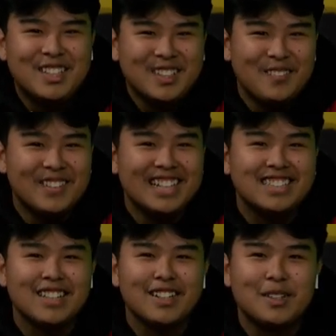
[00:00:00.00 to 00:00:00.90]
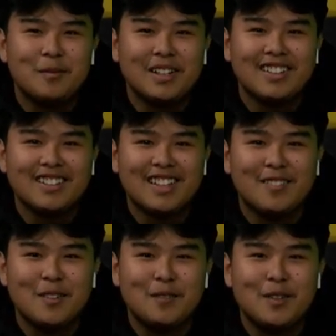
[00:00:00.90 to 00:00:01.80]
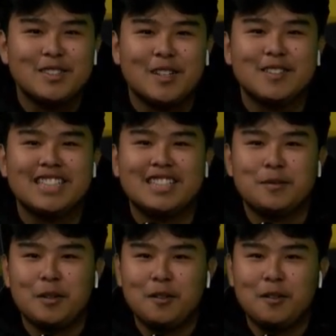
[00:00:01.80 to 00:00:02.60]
so make sure you bring your letter from food services as